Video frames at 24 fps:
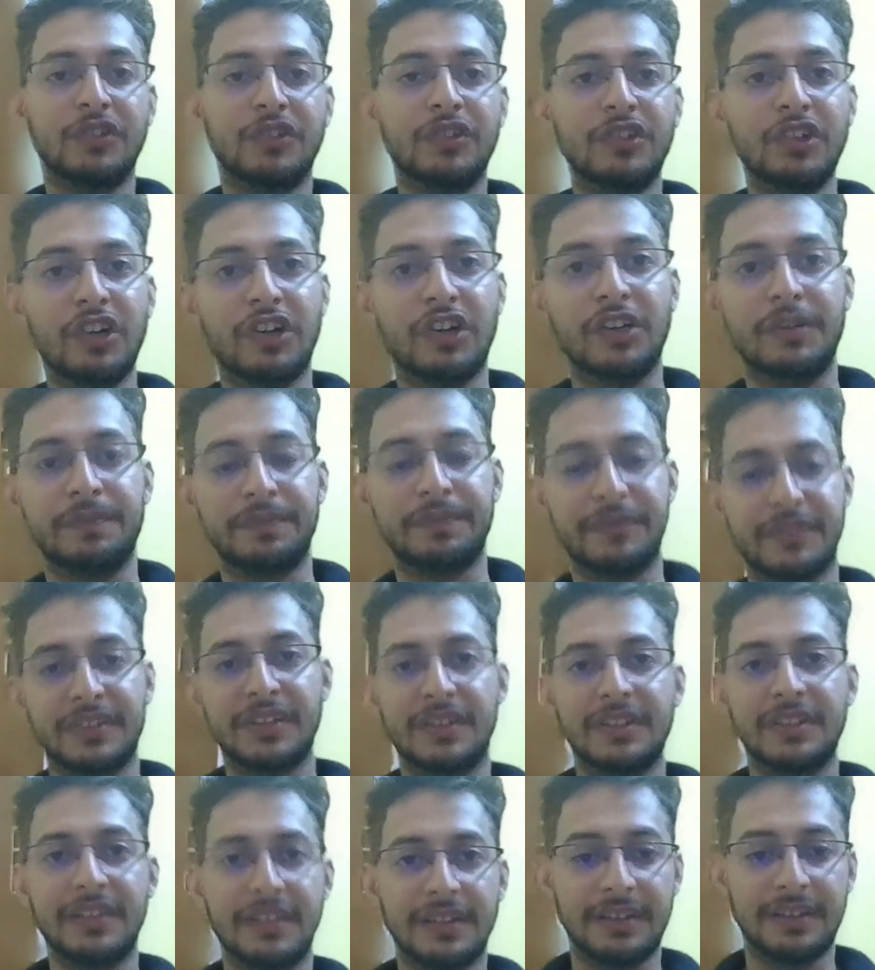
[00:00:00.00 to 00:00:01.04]
So
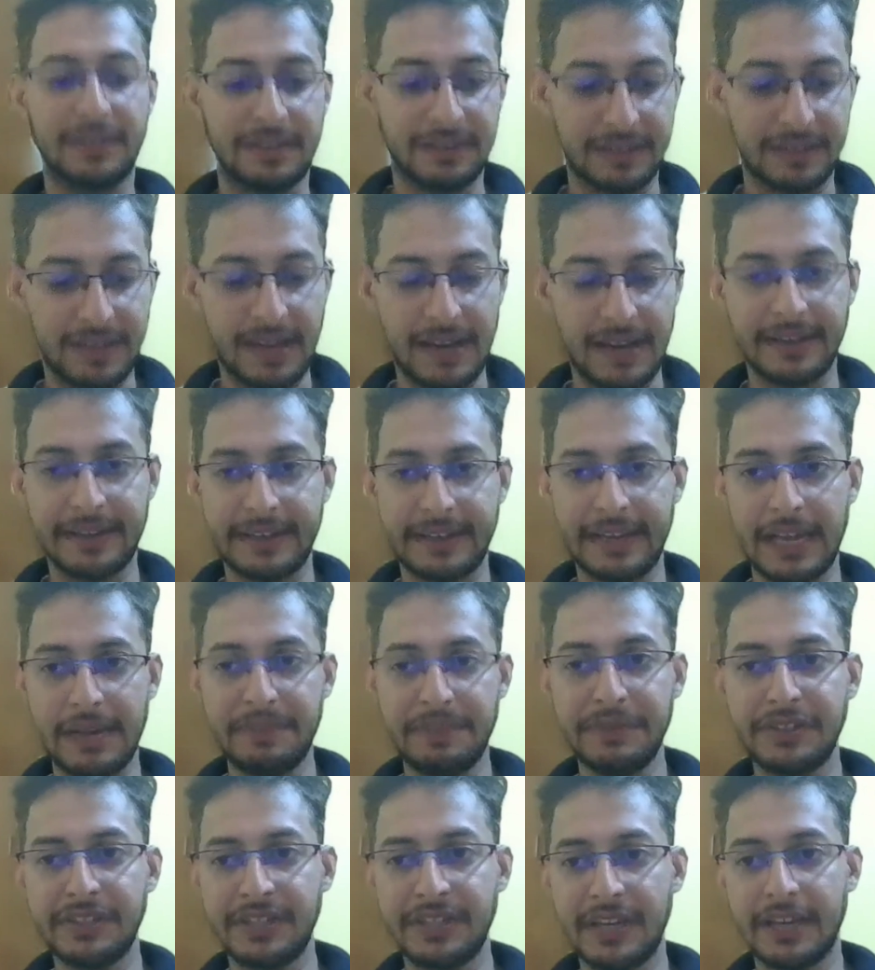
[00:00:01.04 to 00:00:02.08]
the name
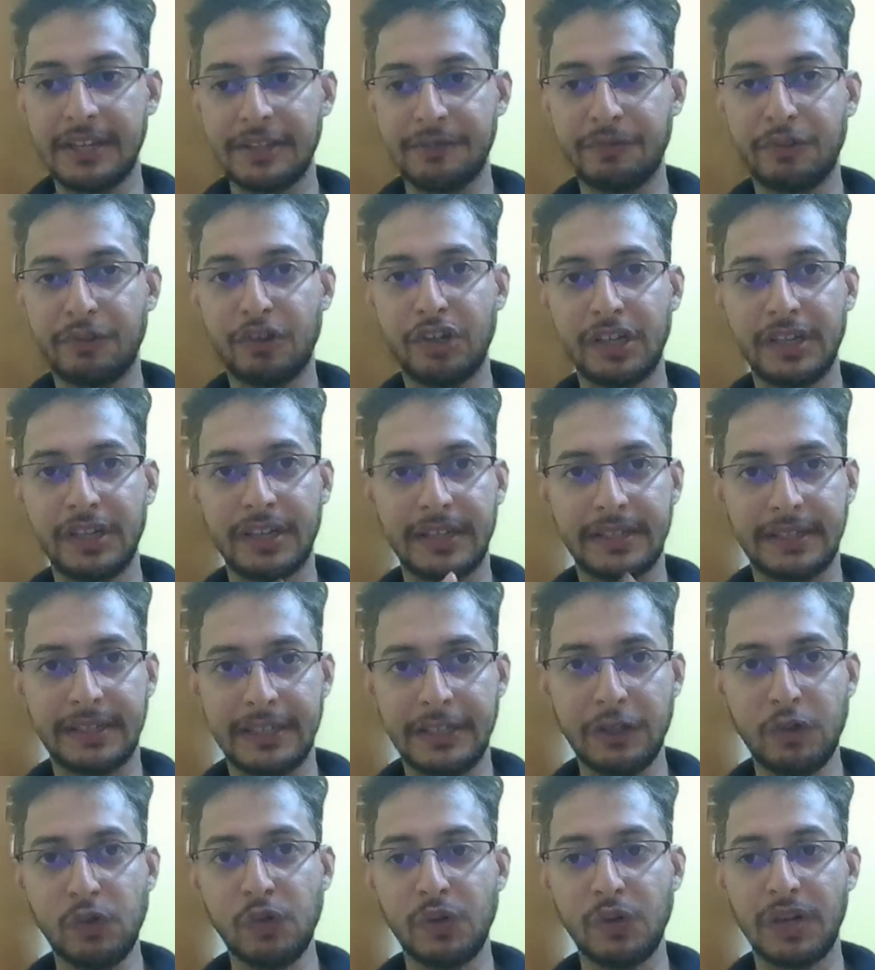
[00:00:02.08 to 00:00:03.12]
stands for
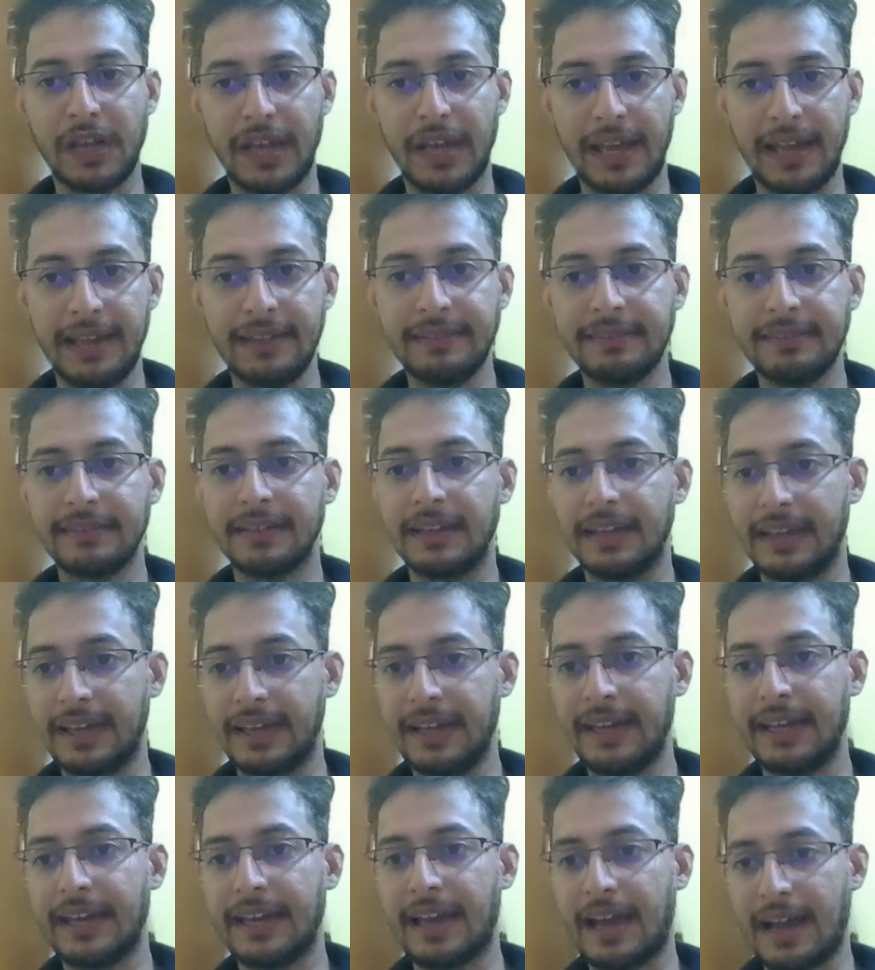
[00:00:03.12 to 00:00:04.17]

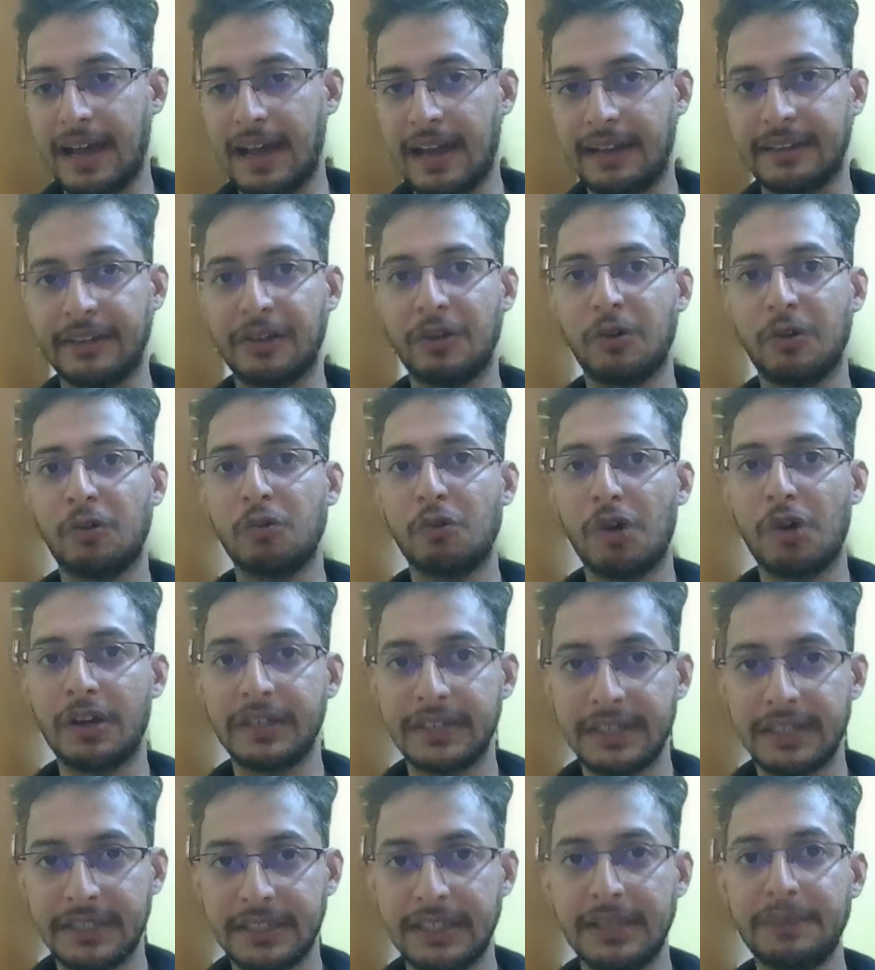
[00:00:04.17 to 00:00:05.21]
QSAR,
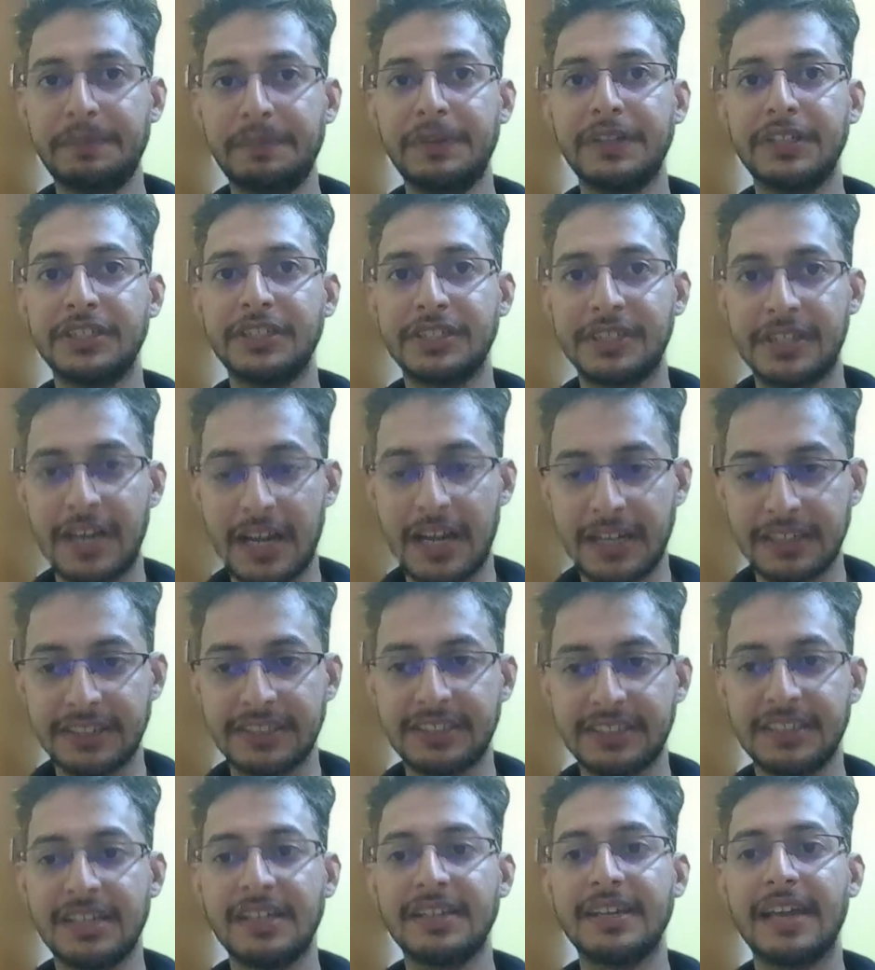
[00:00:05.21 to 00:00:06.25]
quantitative
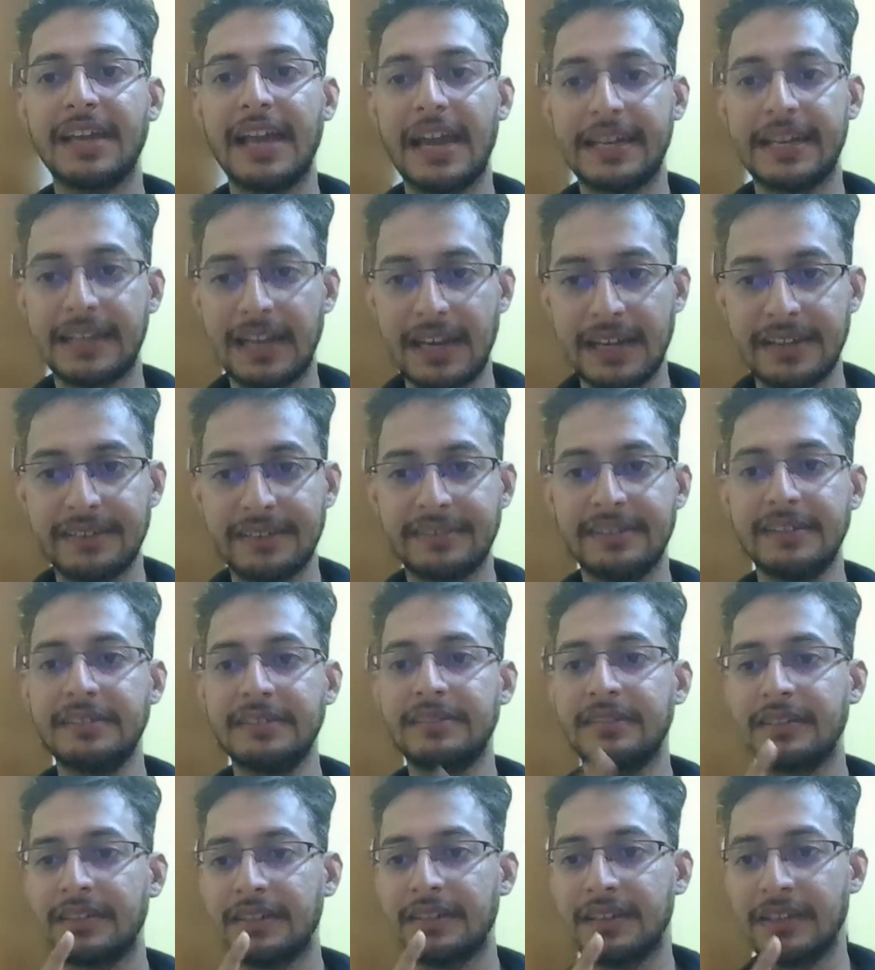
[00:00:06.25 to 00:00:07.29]
structure analysis
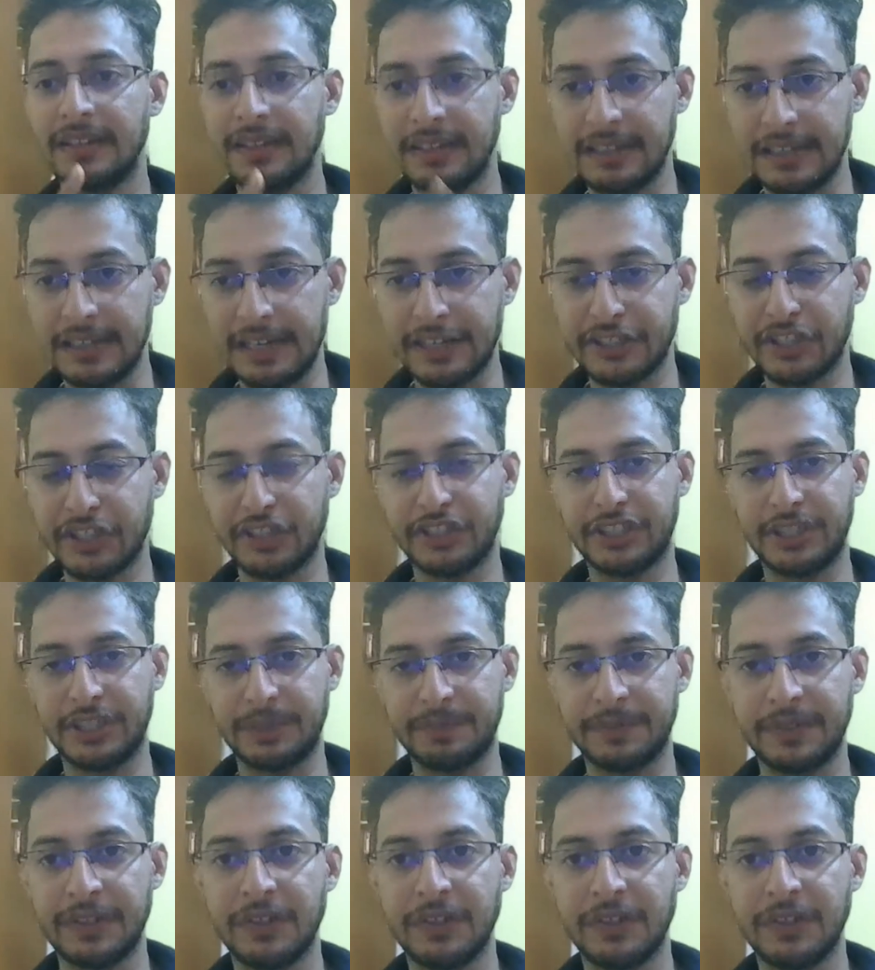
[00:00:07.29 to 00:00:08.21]
relationship.